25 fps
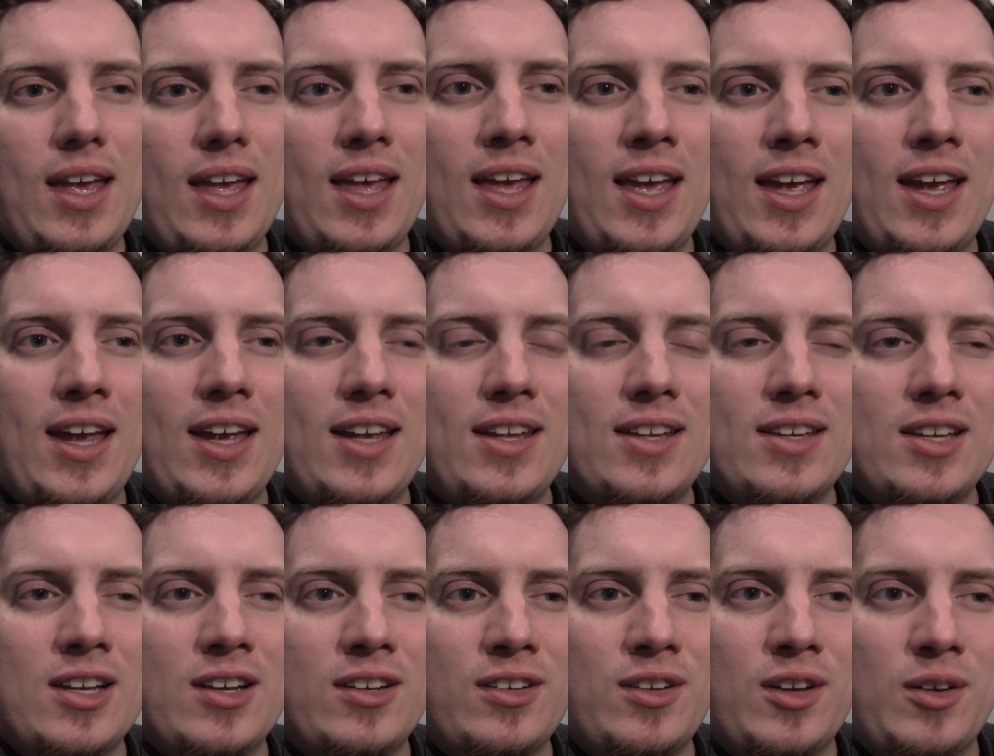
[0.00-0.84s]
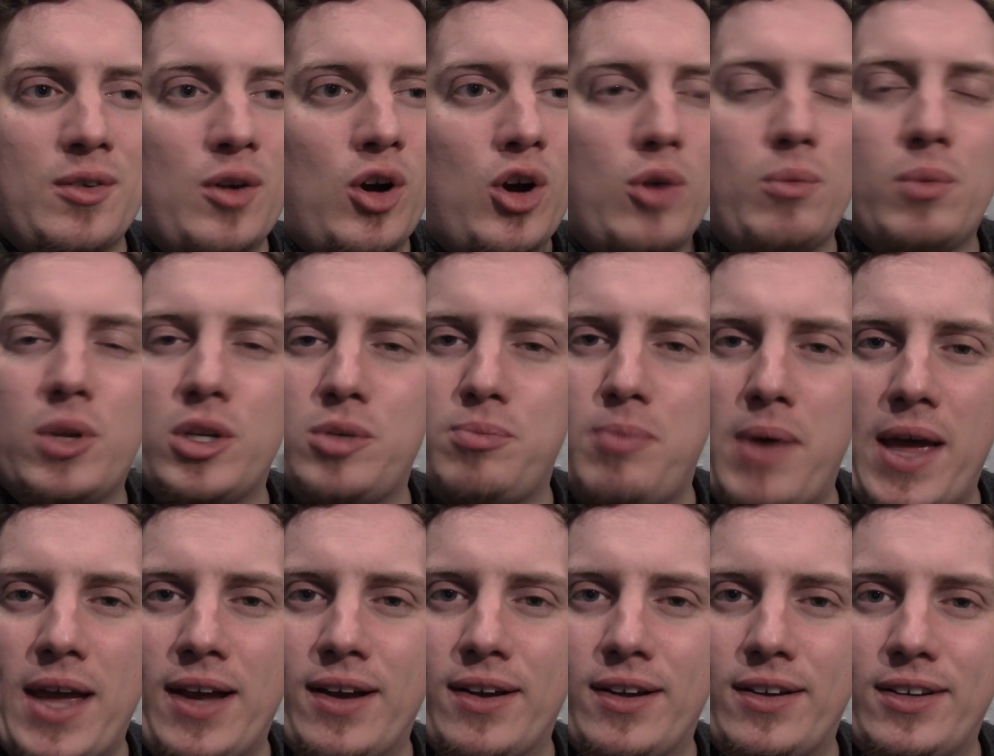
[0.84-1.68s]
and the, the, homeless
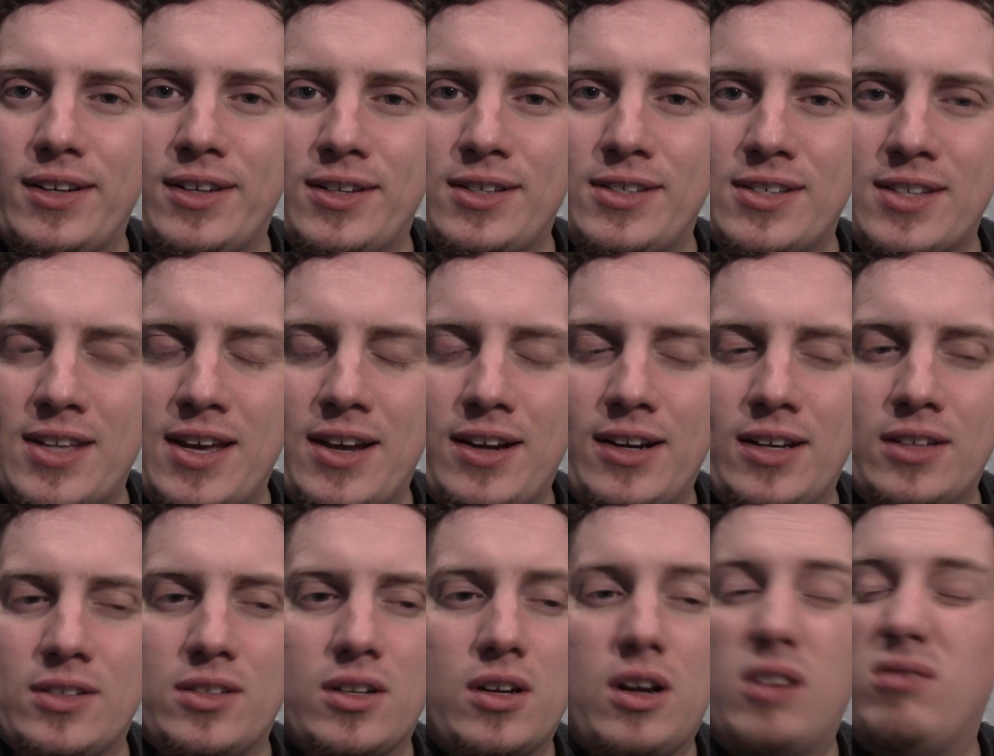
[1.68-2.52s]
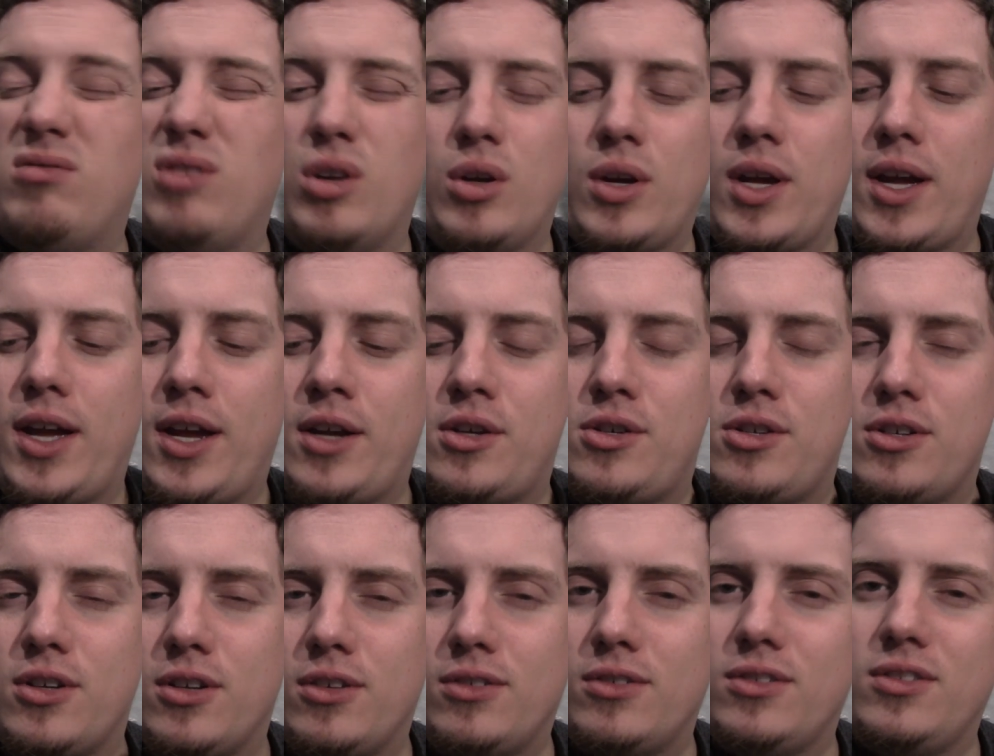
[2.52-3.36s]
beggar is there, and he's like, "I oh, have no
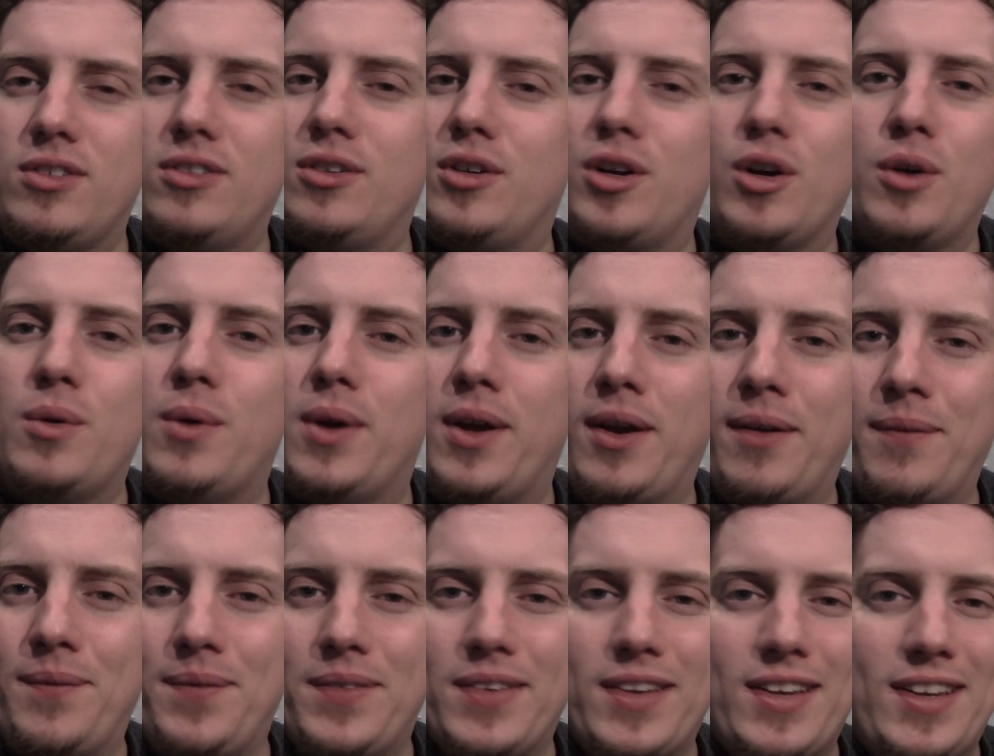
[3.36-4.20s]
cash." You know, you know, go away.